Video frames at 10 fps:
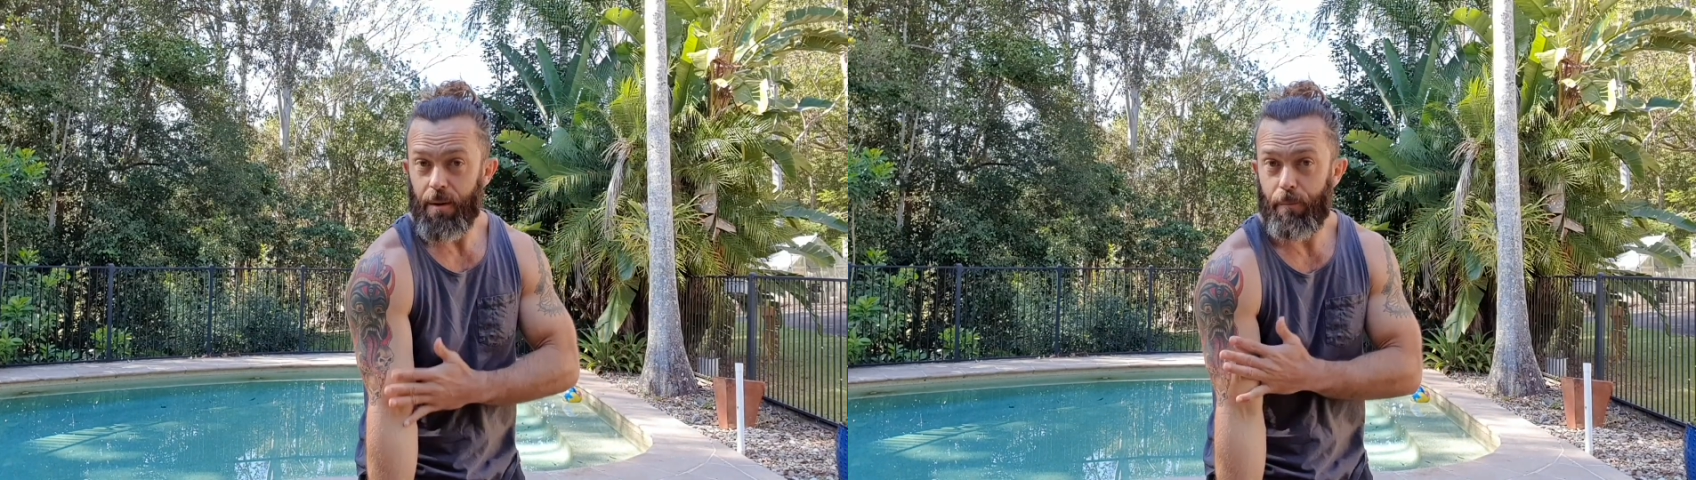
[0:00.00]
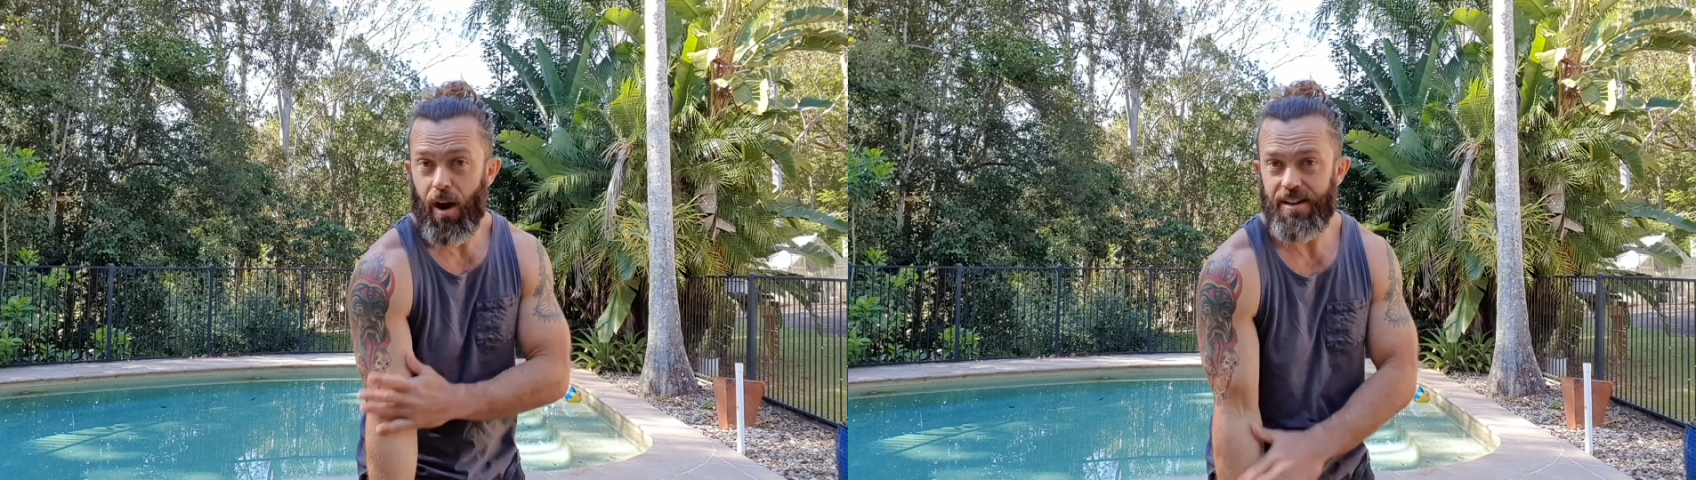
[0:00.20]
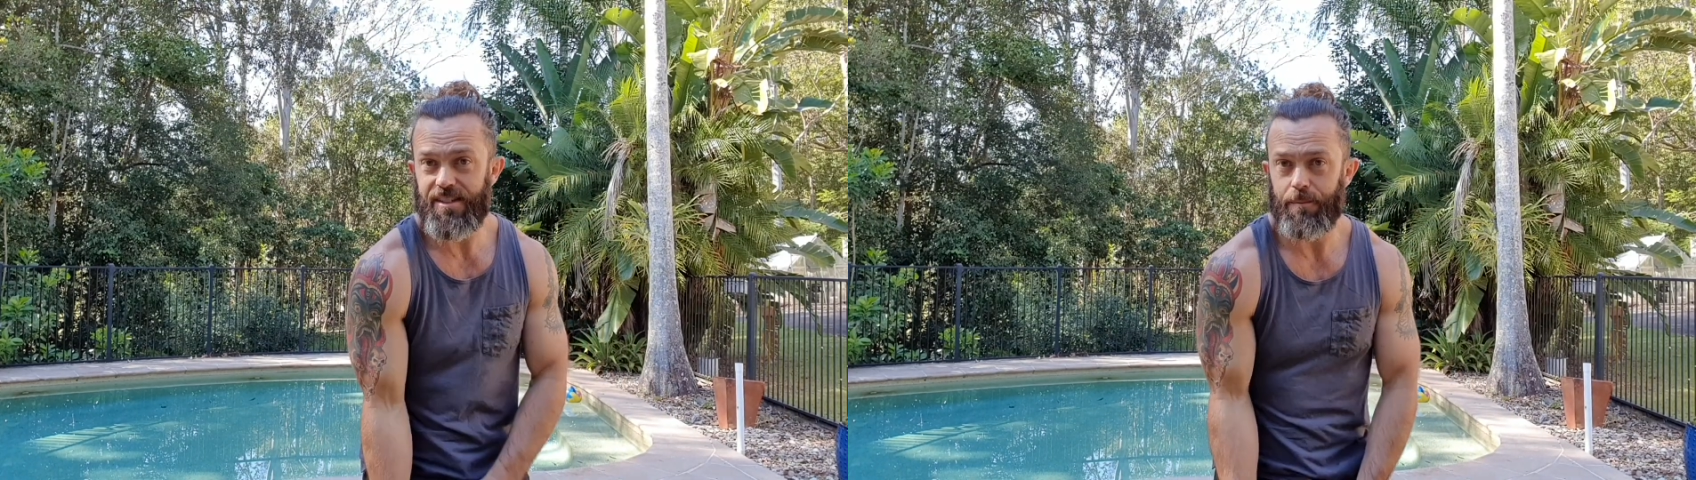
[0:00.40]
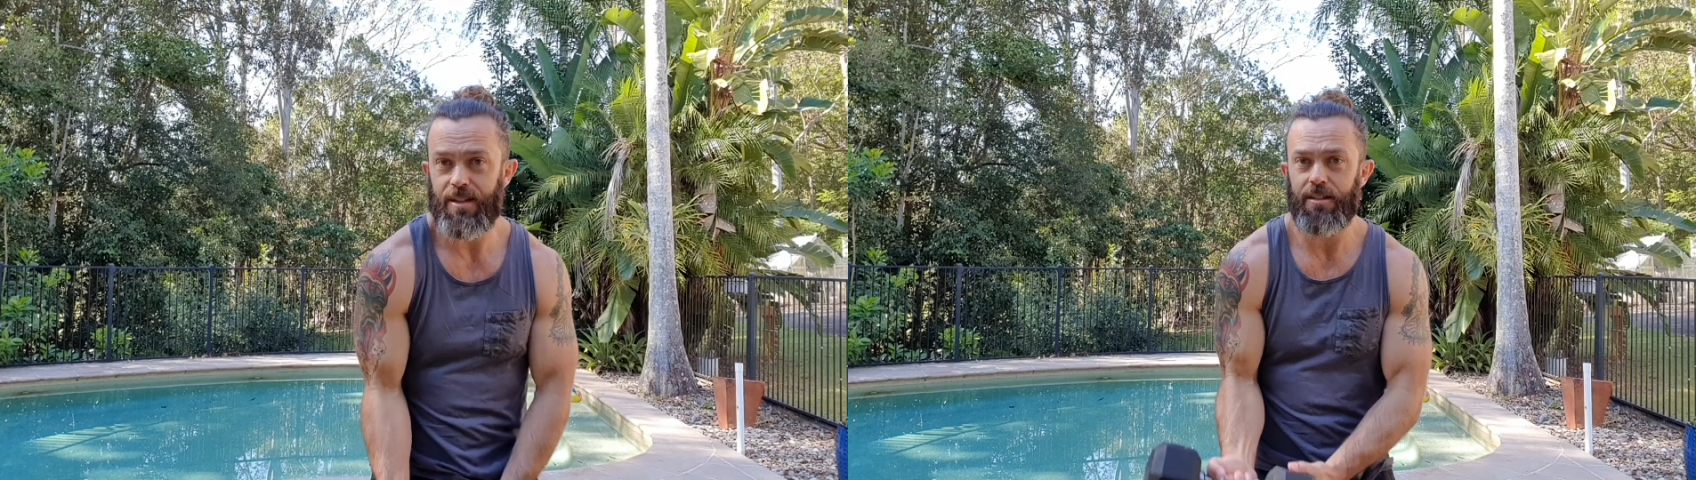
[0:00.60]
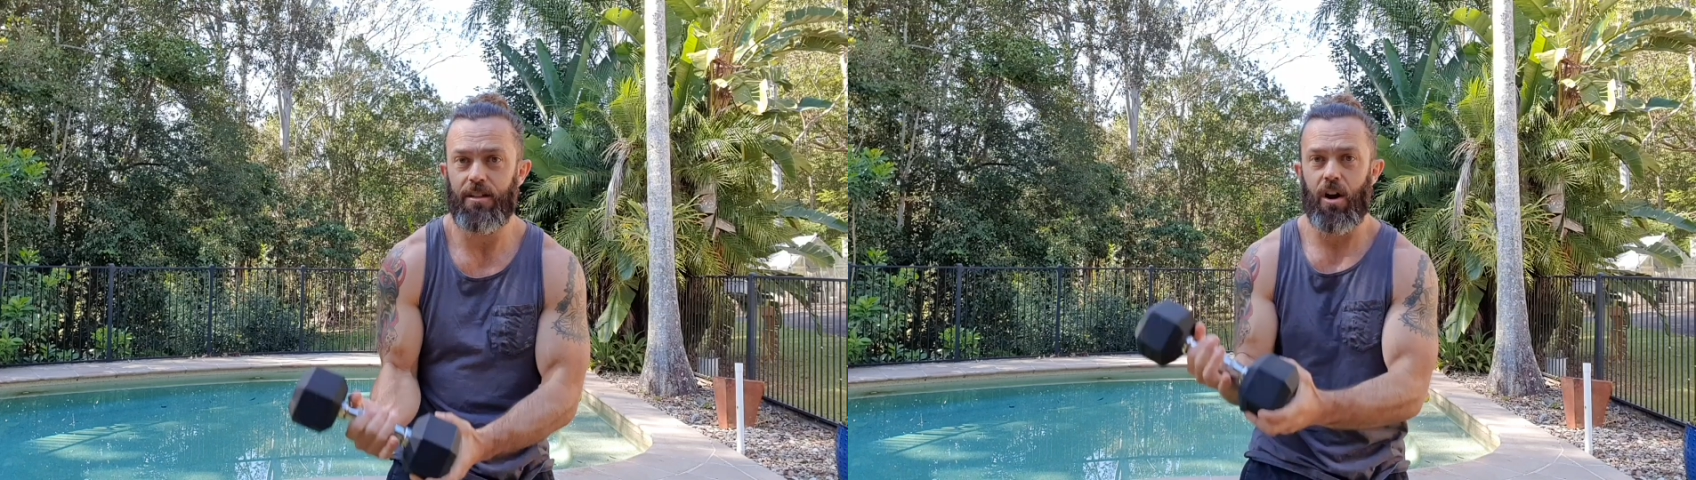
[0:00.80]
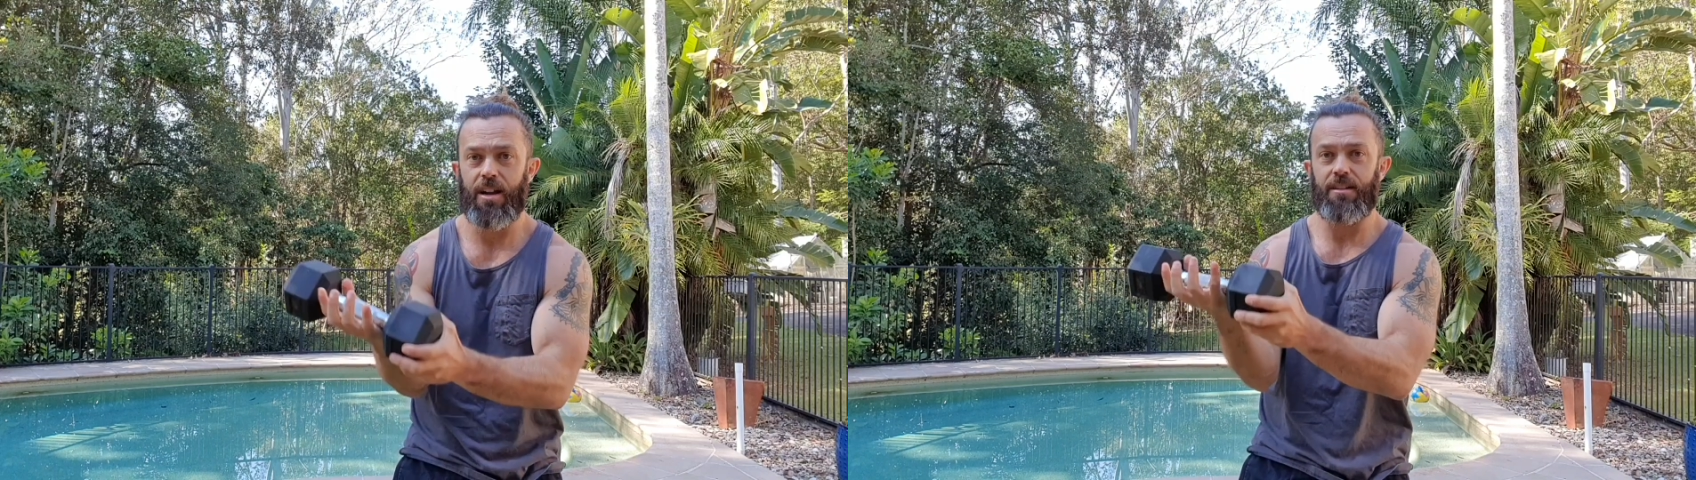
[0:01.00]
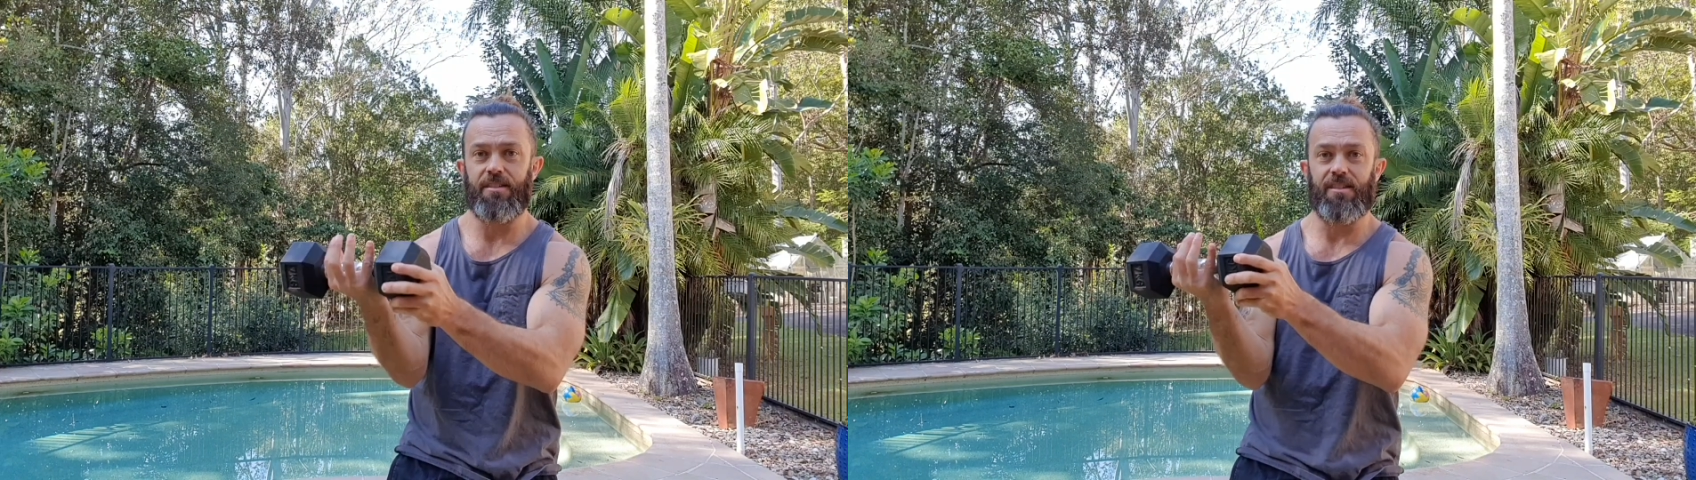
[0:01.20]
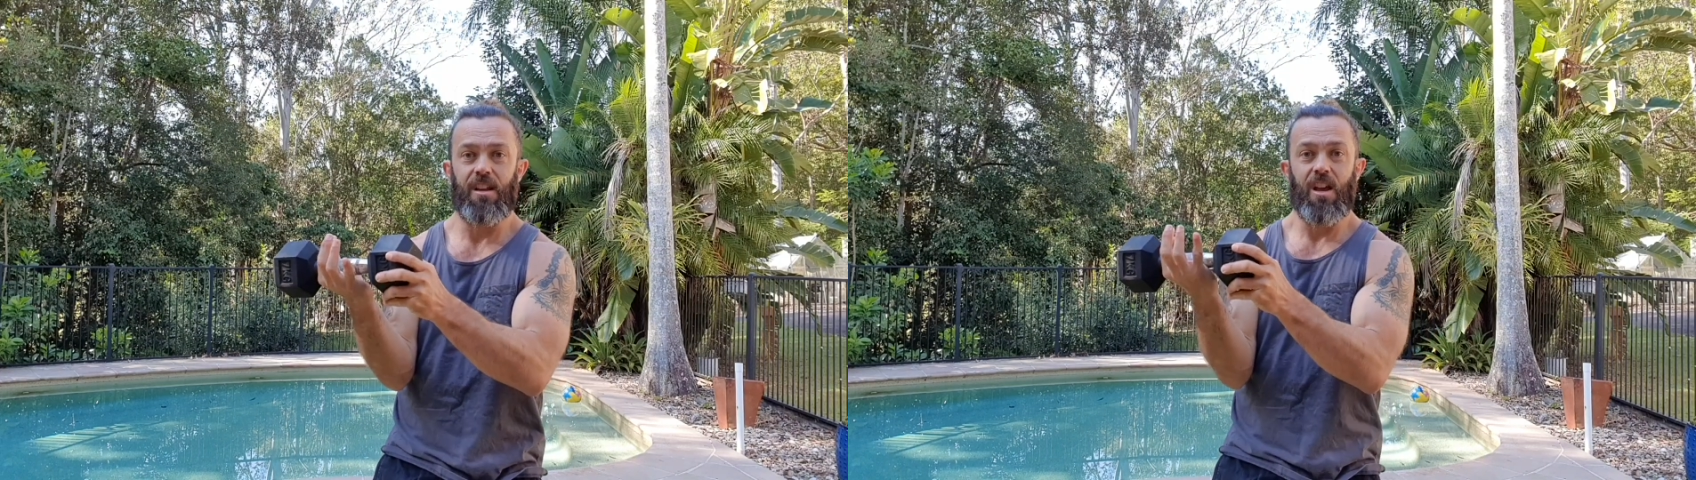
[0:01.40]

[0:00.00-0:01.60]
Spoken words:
bicep tendonitis,